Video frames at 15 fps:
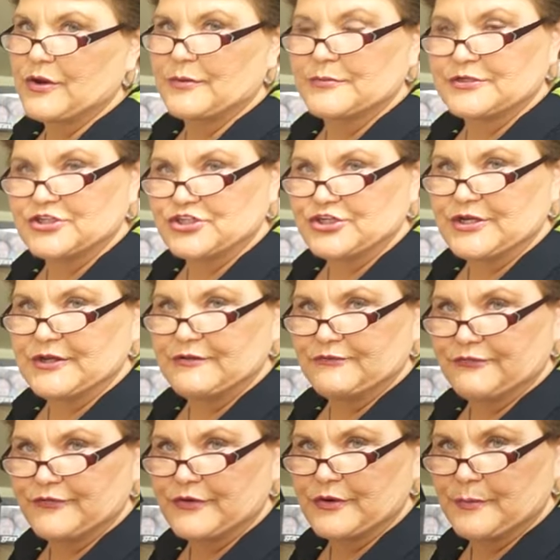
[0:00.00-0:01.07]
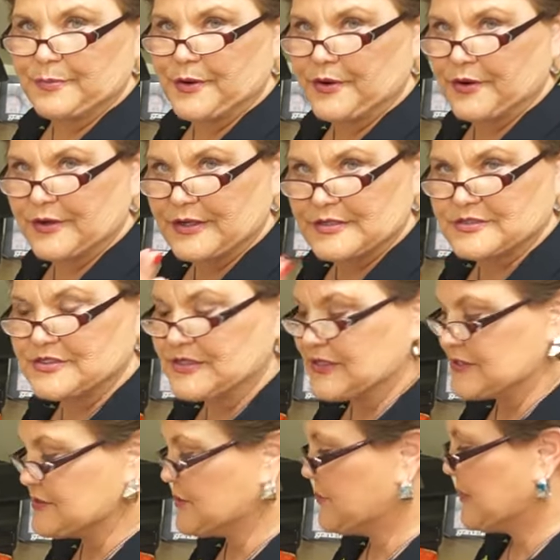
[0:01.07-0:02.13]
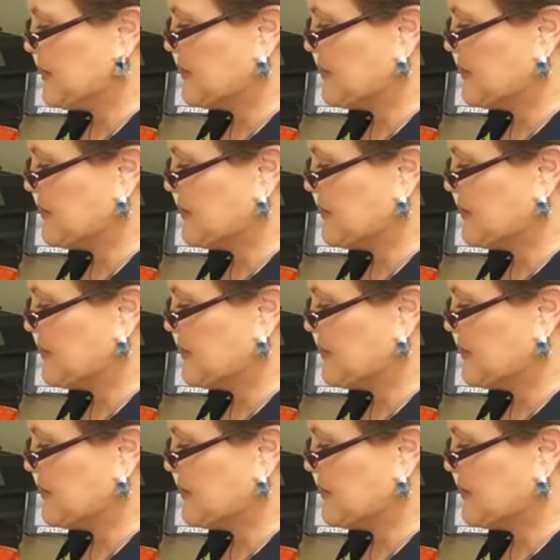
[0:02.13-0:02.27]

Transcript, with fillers: a machine foot apart. It's an easy way